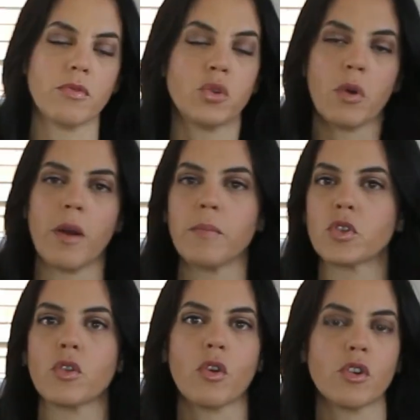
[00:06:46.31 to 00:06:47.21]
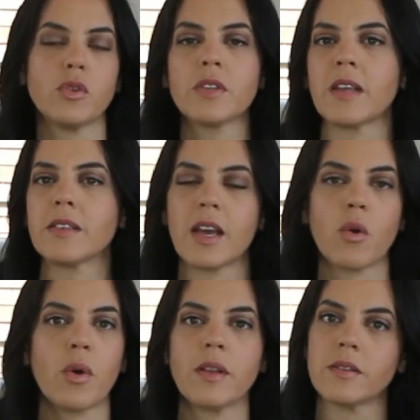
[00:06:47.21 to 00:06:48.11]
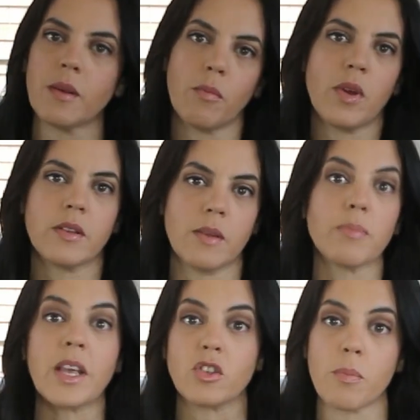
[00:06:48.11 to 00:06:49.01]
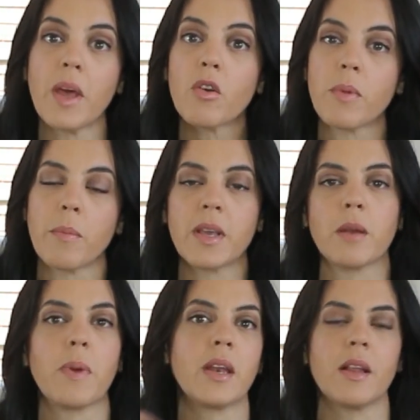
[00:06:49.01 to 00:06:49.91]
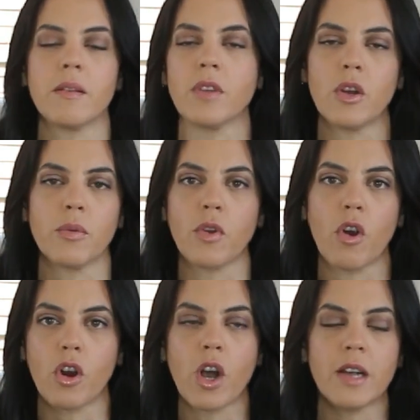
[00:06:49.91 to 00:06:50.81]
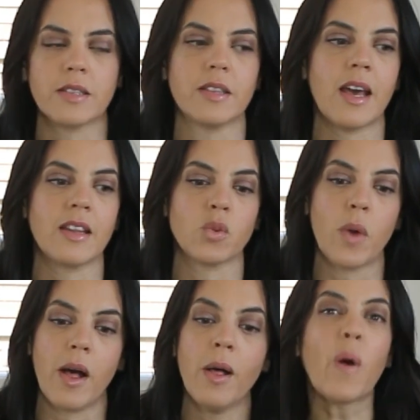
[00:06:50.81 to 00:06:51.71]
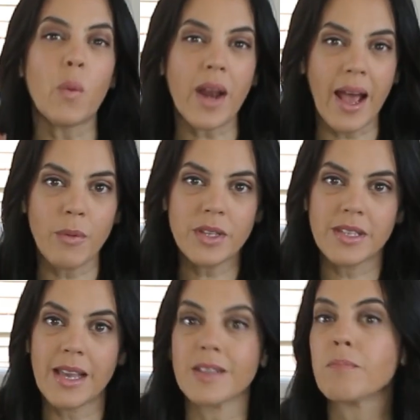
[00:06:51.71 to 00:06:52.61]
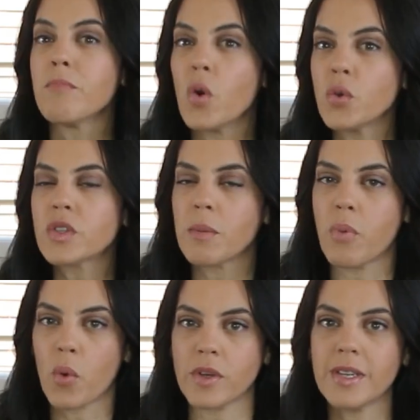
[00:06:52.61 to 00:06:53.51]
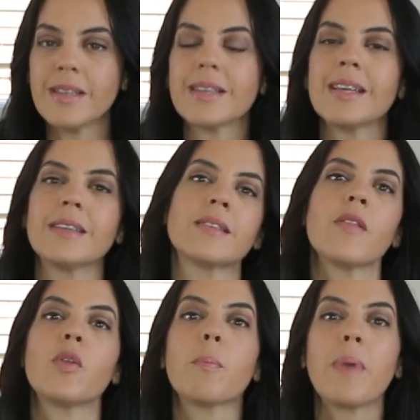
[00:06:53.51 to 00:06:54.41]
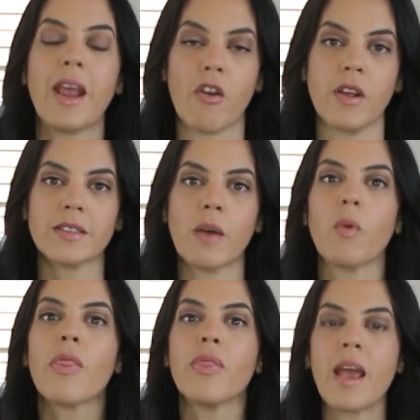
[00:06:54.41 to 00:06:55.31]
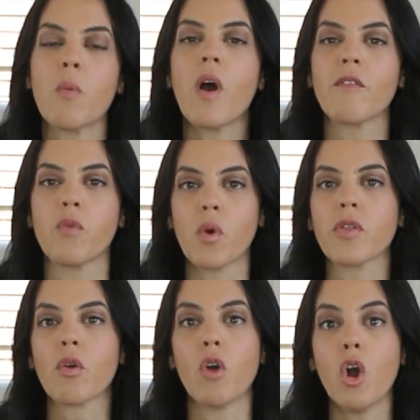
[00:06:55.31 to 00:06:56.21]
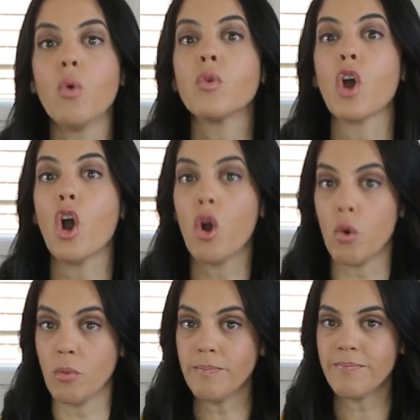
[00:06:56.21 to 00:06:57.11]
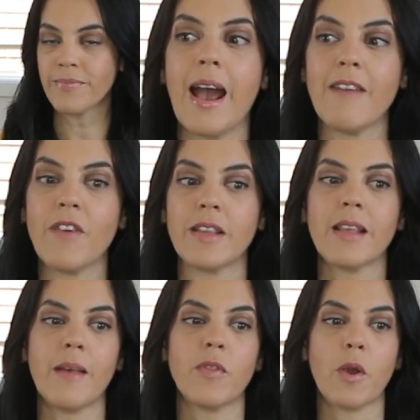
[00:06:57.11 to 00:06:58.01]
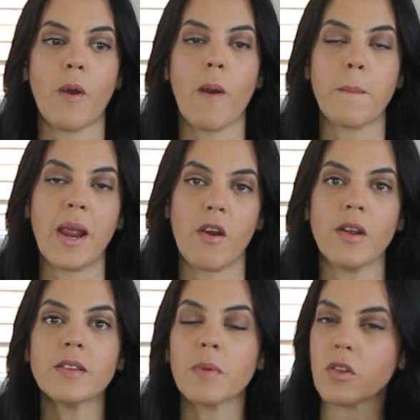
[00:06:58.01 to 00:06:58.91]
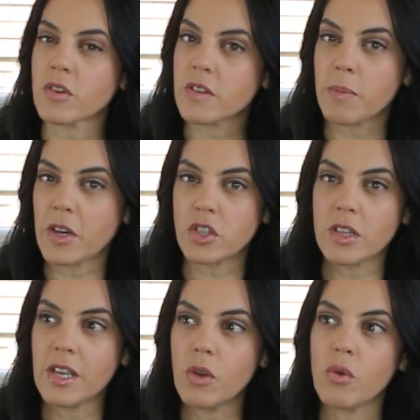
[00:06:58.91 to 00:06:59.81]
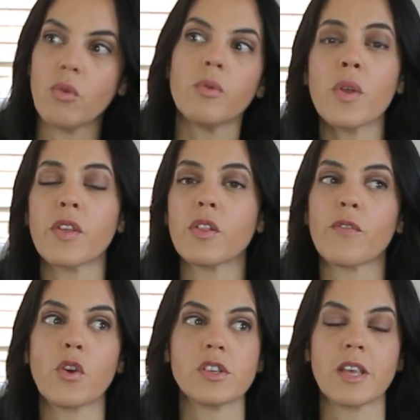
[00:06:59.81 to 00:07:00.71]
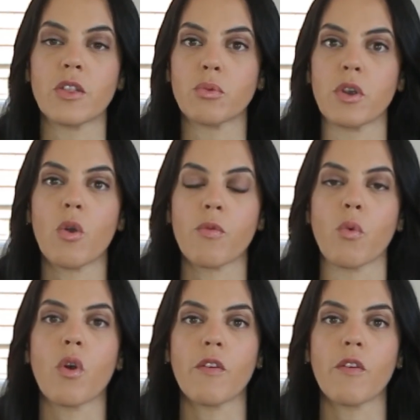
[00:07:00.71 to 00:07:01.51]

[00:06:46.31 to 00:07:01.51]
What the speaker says: Sure, I'm sure there are two sides of that coin. Some things are better about being independent, there are costs to that as well. But what I would say is most important is the parents and what they want for their own home. I find that there are parents, mothers especially, who within the first 3 or 4 or